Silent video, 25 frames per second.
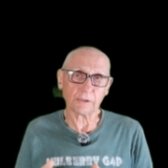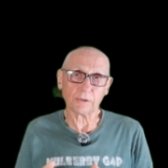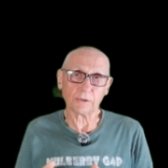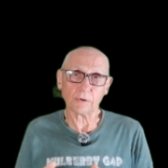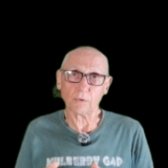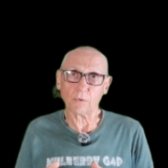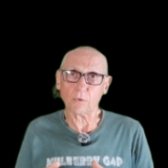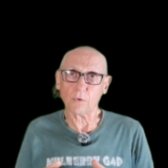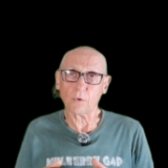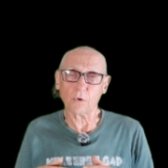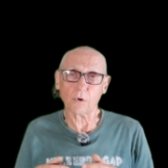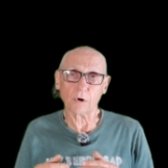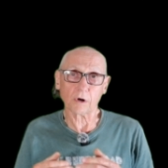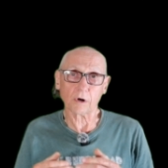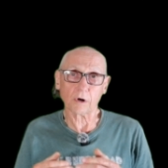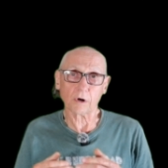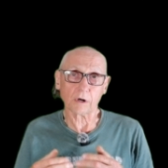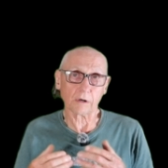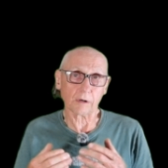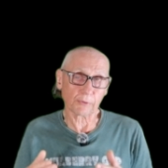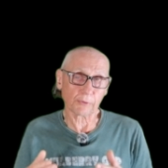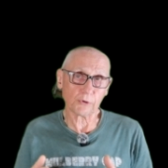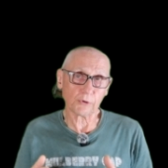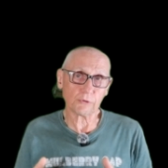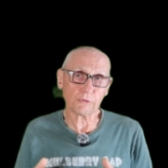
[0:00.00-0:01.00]
or
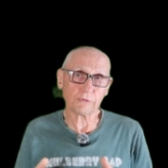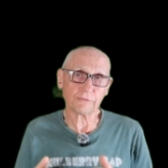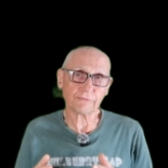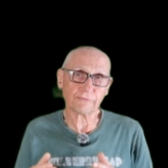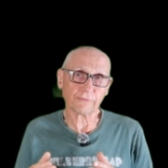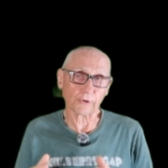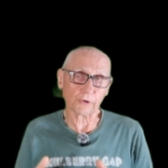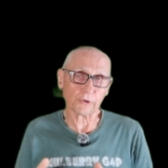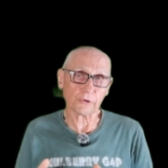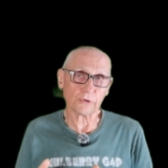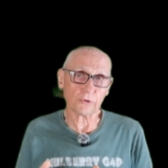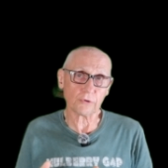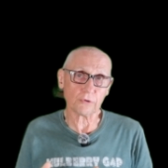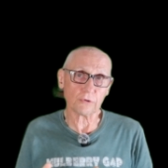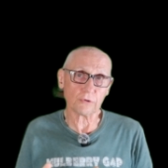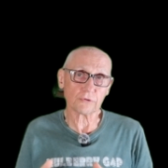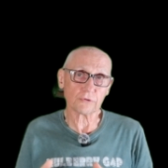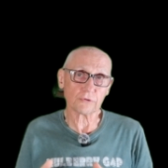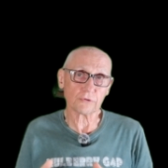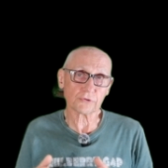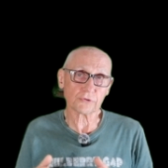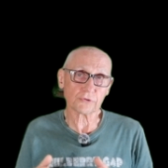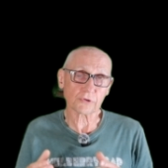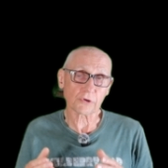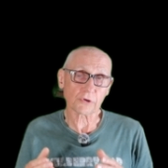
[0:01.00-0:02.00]
approved for
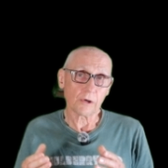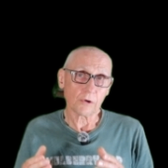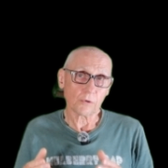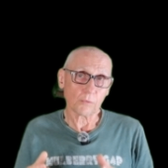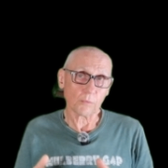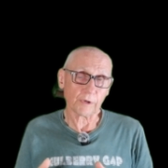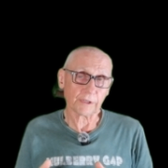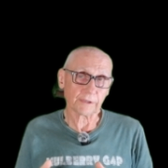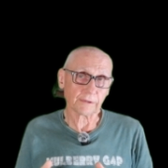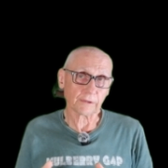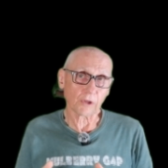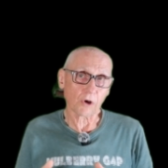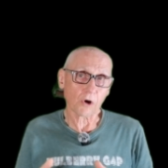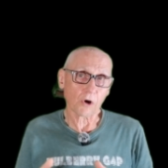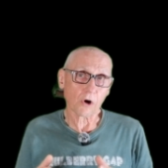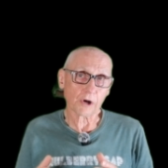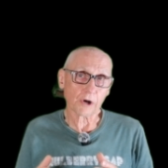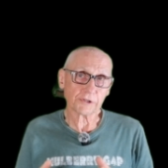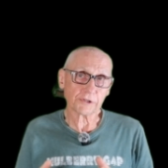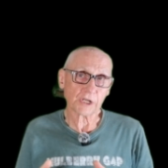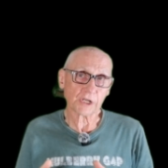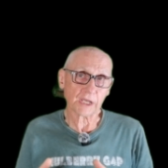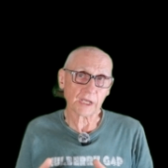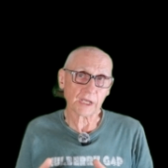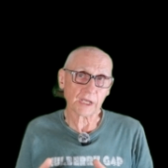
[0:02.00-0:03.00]
use with
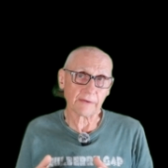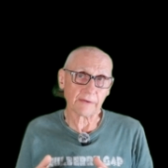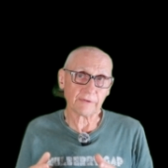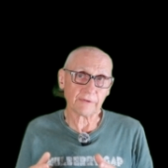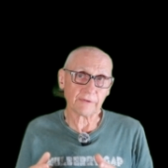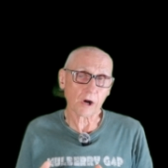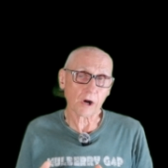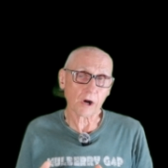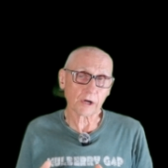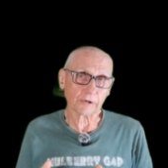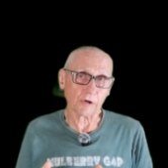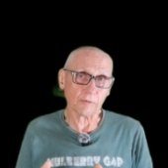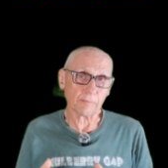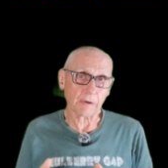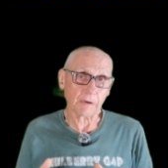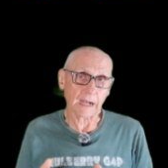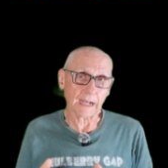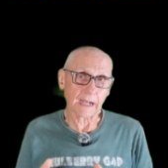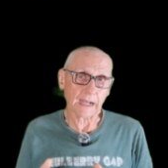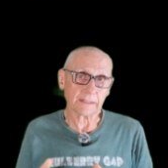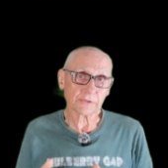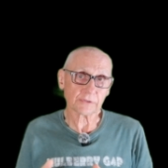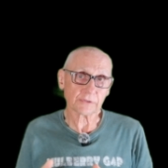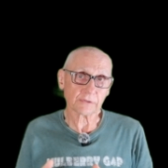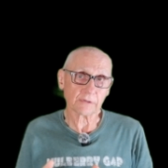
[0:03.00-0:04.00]
large, heavy cargo
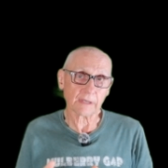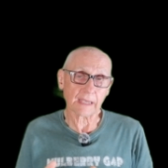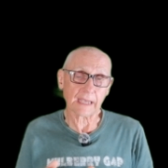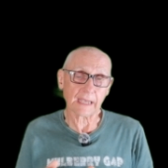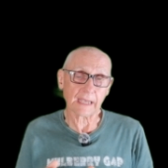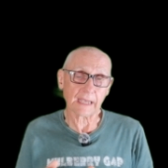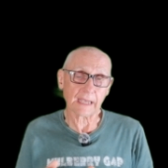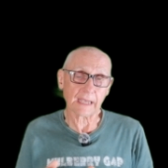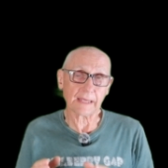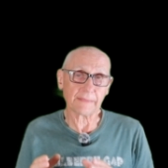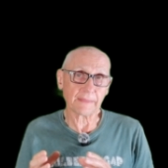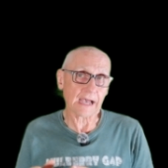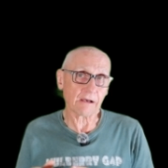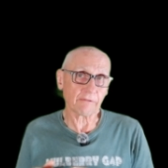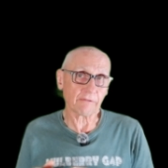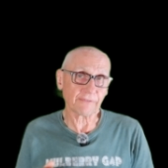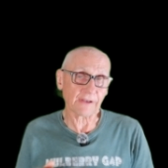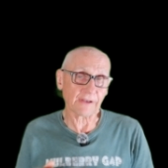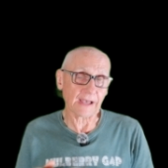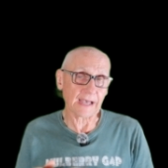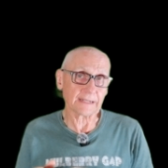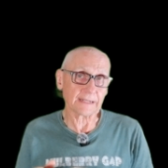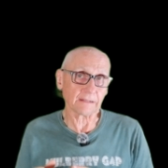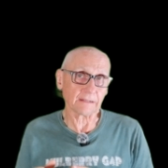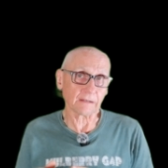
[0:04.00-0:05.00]
bikes. And the
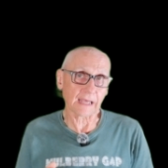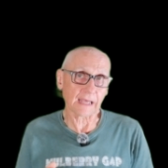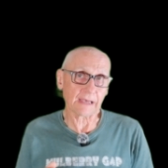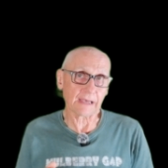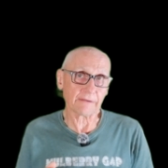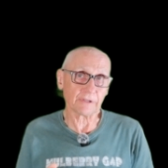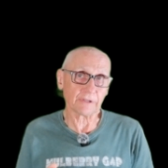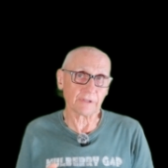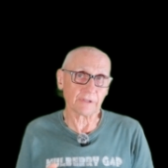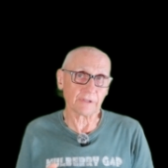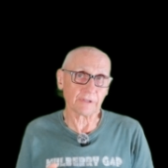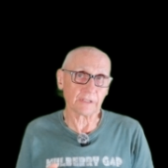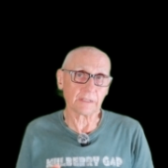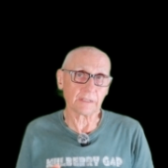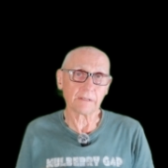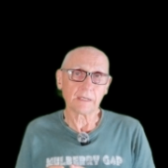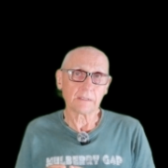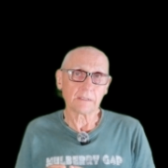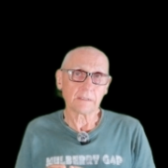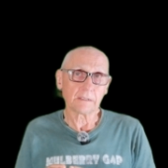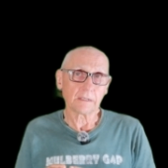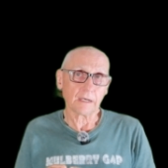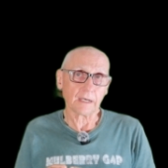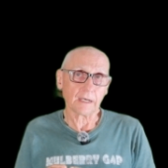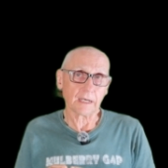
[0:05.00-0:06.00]
Alfine 11,
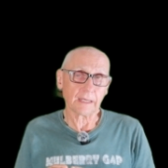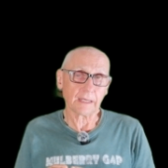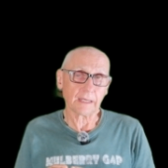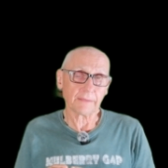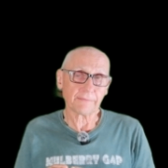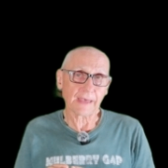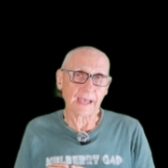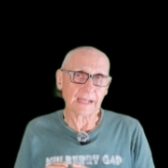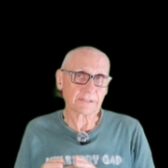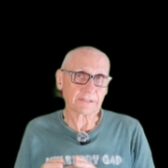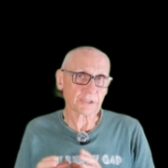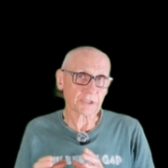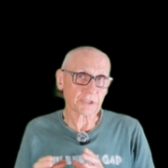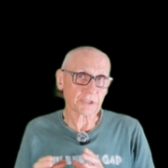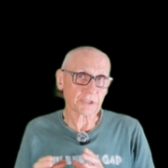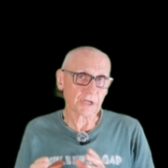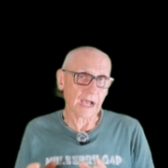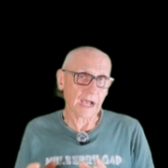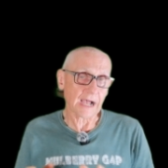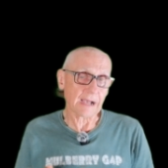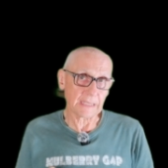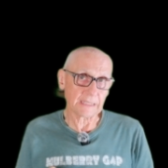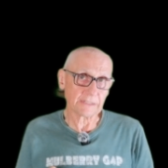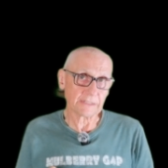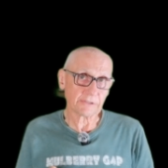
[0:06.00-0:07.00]
uh, that's
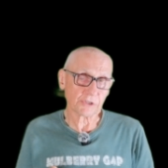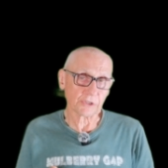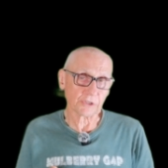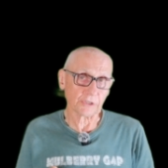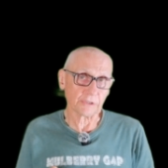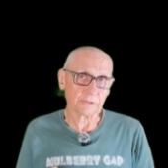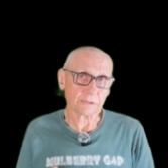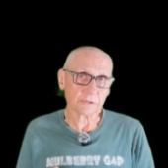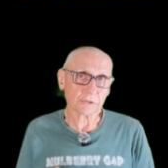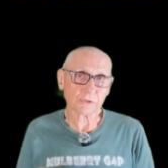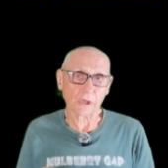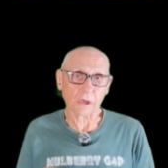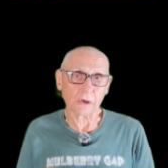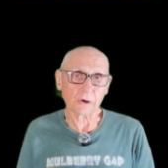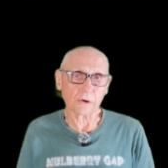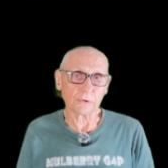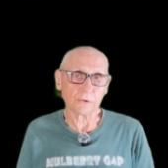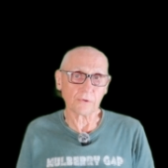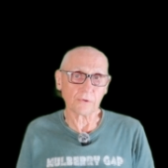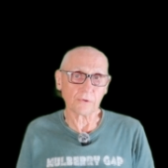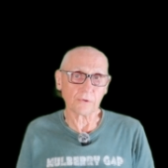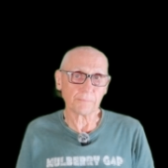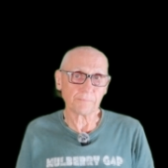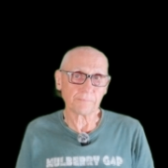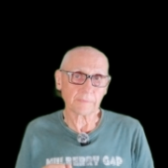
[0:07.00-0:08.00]
not mentioned.
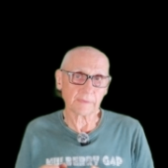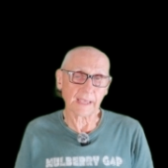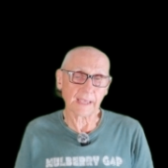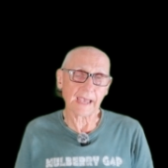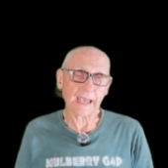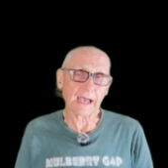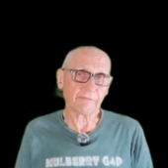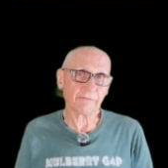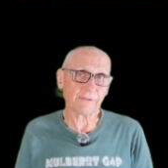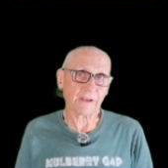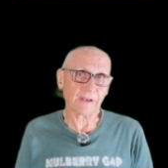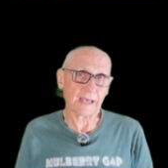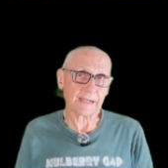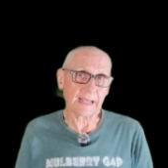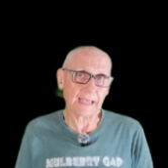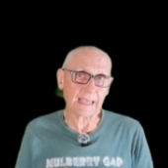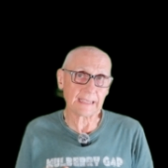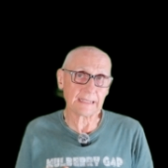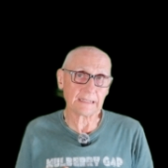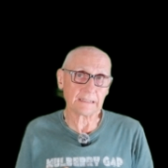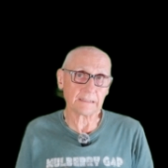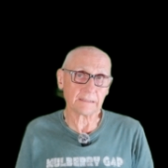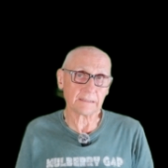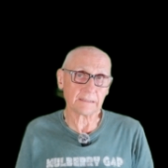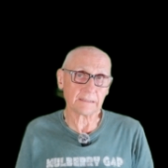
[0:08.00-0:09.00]
So the Alfine
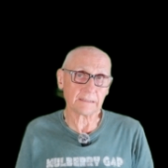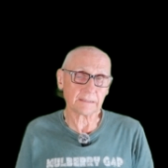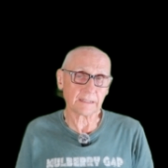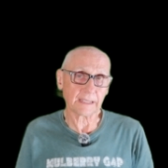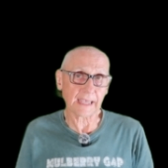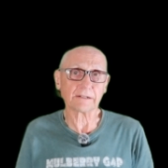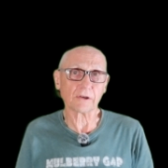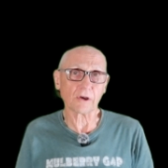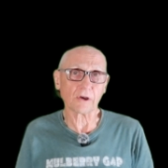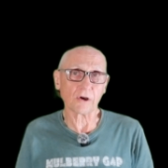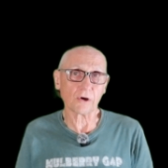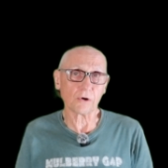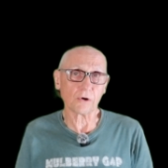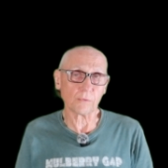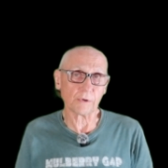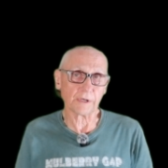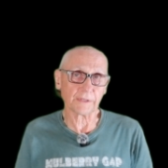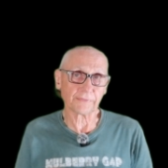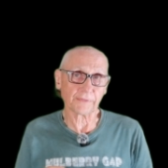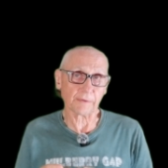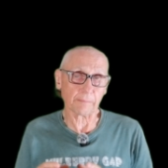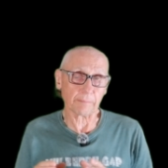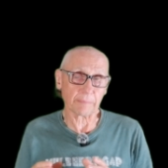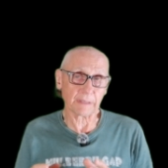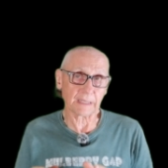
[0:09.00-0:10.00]
8 can go
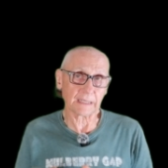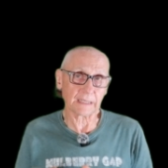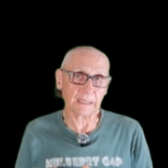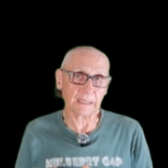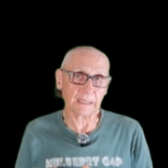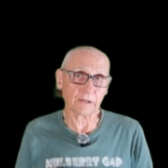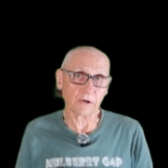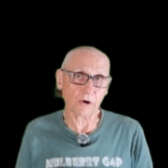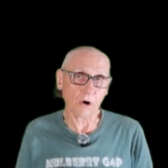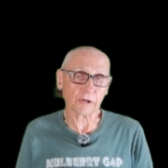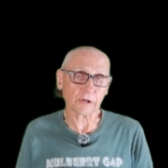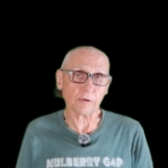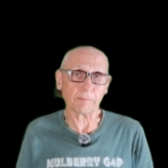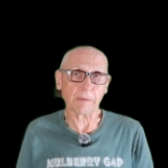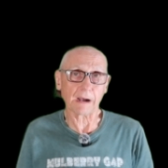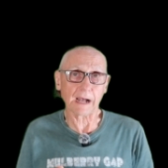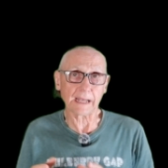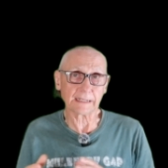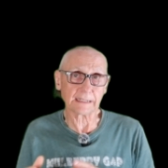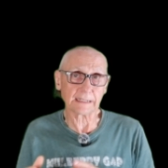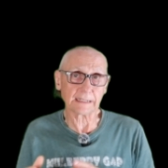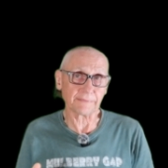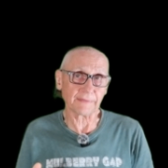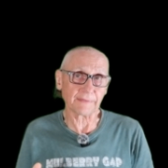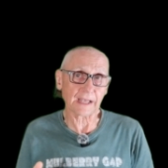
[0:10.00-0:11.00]
with a big cargo
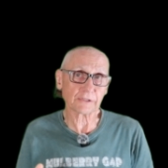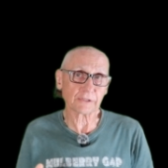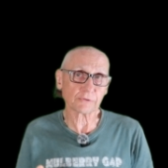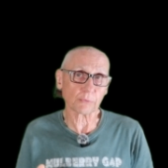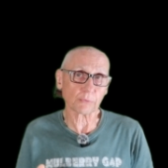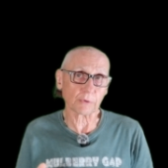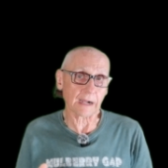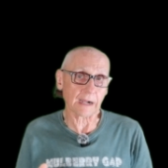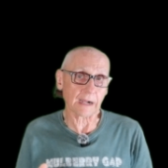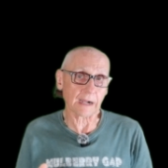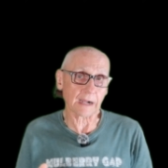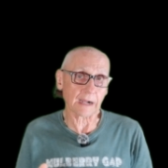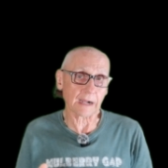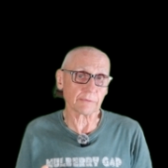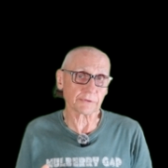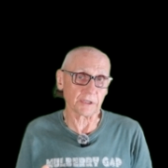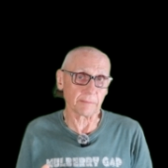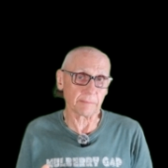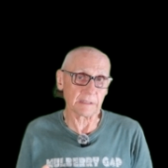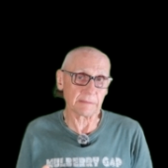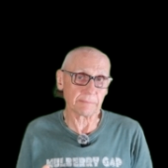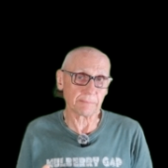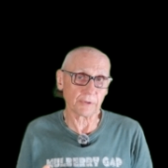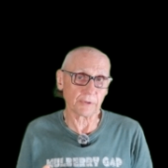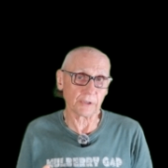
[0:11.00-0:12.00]
bike, and that's what I was going to
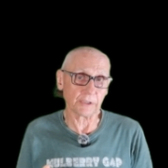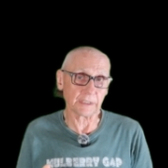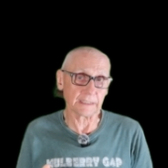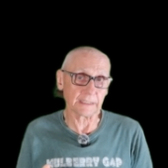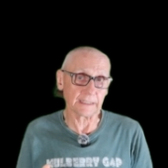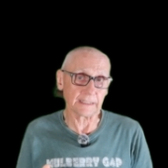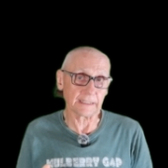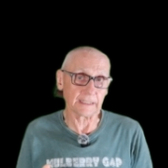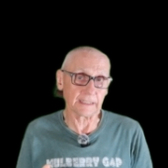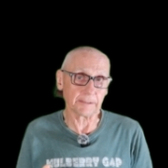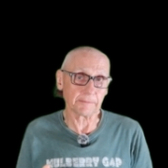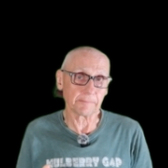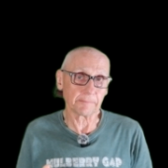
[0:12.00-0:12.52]
be putting it in.